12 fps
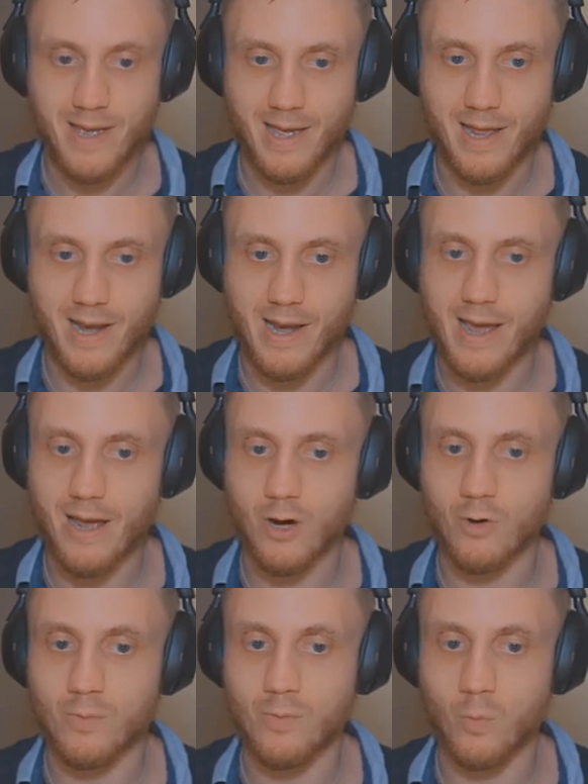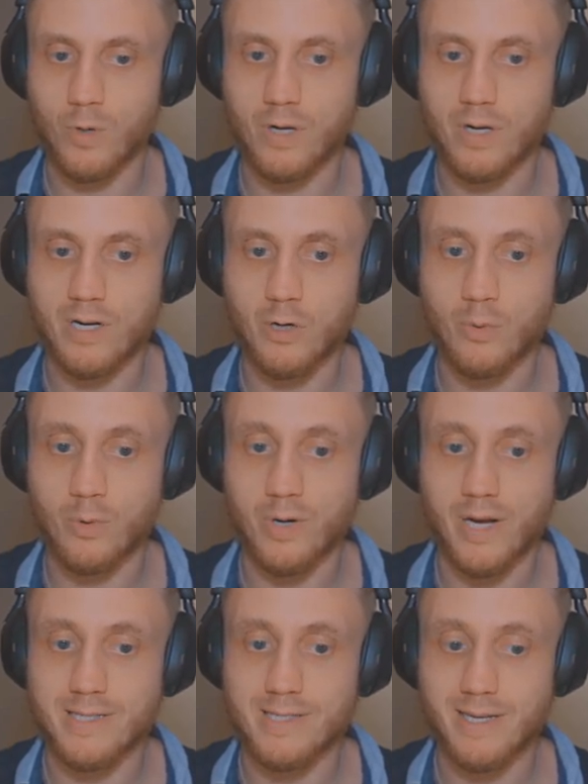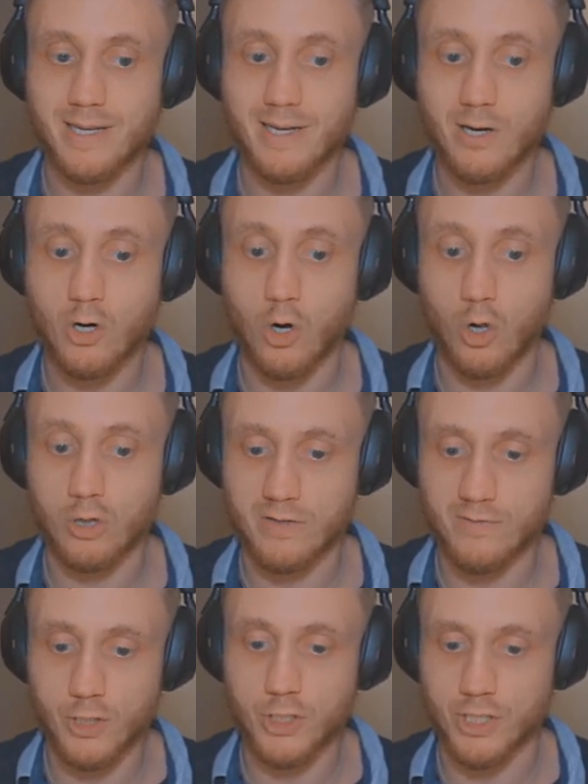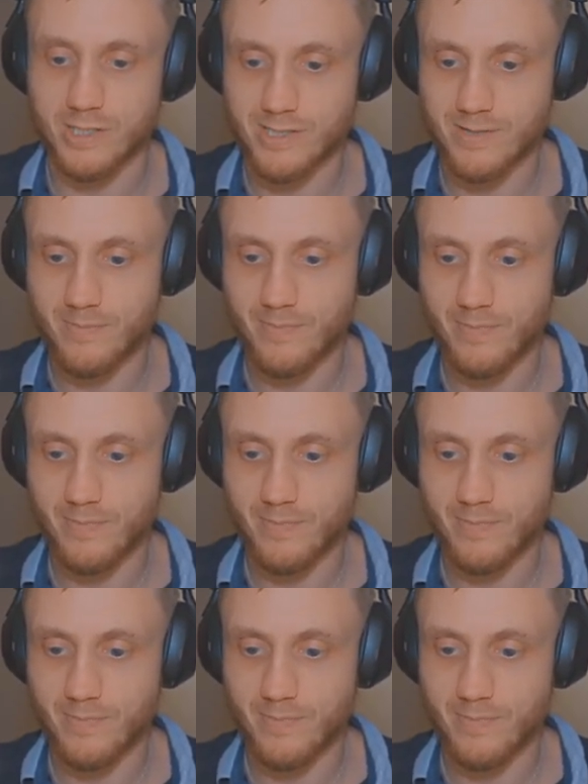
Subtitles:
And now we're going to create call conversions.